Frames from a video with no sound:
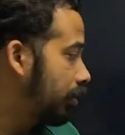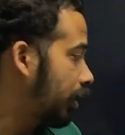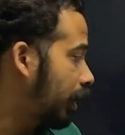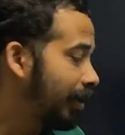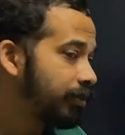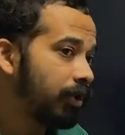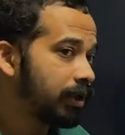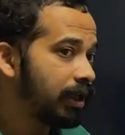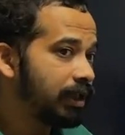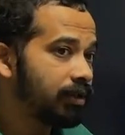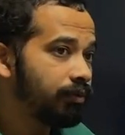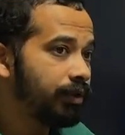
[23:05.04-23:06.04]
I'm
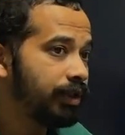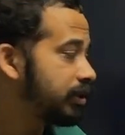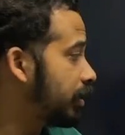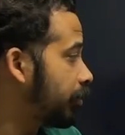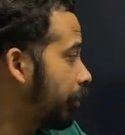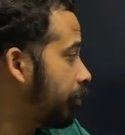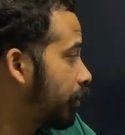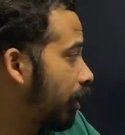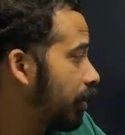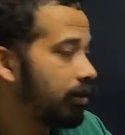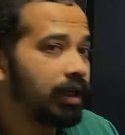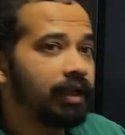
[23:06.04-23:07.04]
locating VCM, I'm
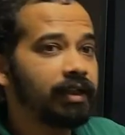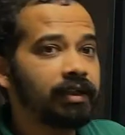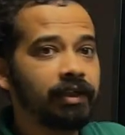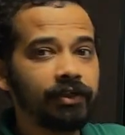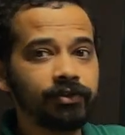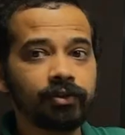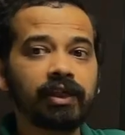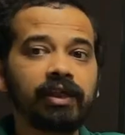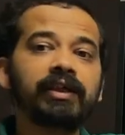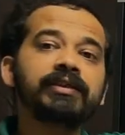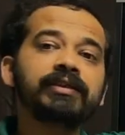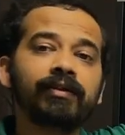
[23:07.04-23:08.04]
not locating hinge. Okay,
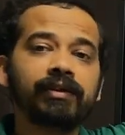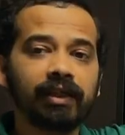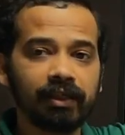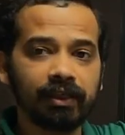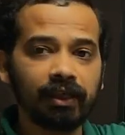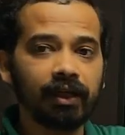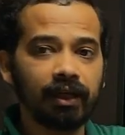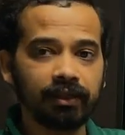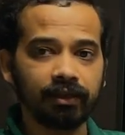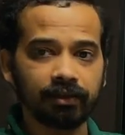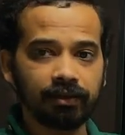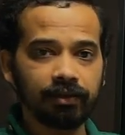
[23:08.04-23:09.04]
hinge I will take care
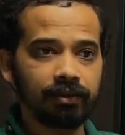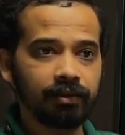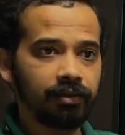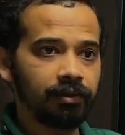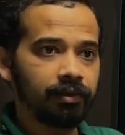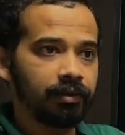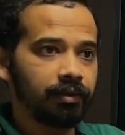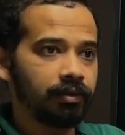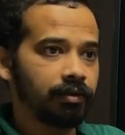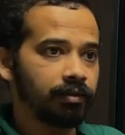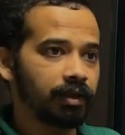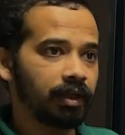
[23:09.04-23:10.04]
later.
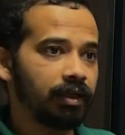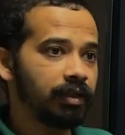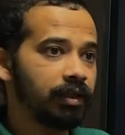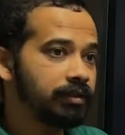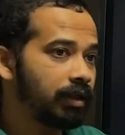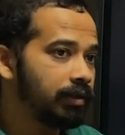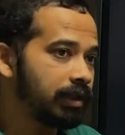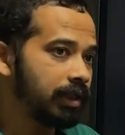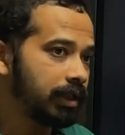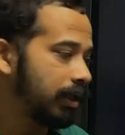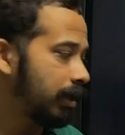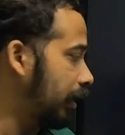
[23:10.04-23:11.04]
Okay, hinge I will
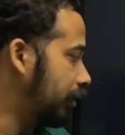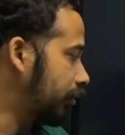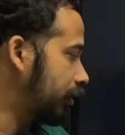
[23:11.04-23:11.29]
take care later.